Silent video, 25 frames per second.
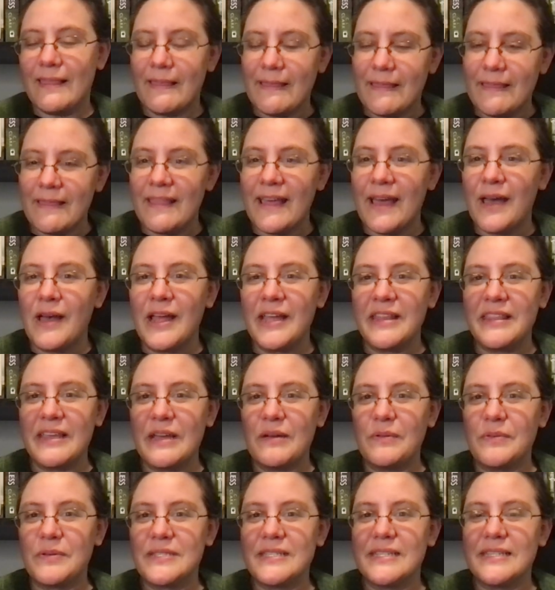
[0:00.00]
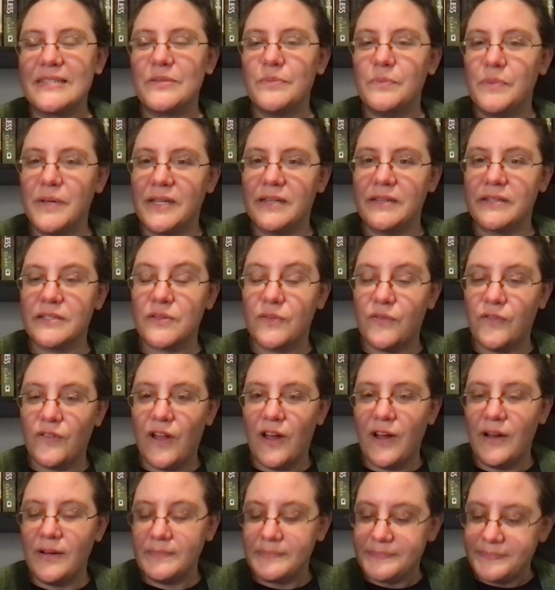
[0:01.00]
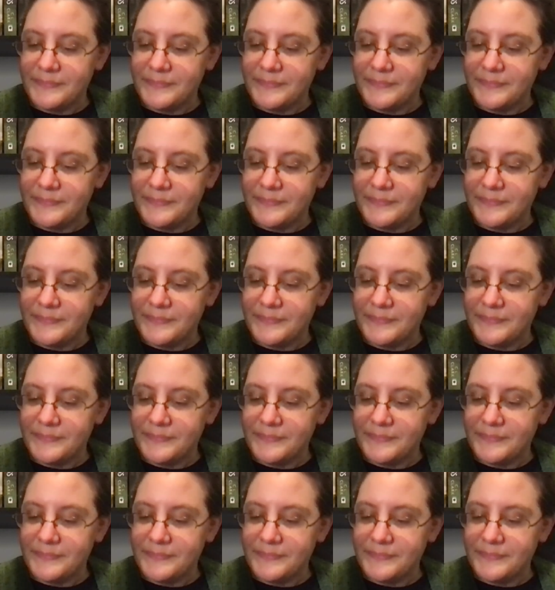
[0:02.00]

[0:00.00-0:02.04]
that, I think, was his biggest flaw.